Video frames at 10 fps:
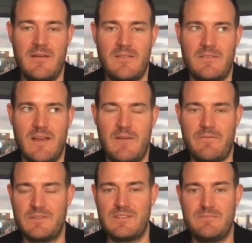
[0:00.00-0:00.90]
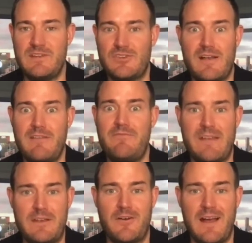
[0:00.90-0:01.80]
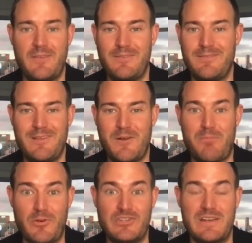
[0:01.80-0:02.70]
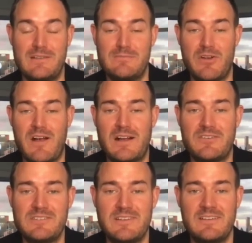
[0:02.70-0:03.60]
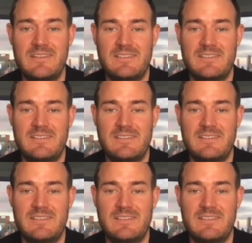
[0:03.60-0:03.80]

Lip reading: Versus me trying to figure out, Portuguese bureaucracy. Yeah,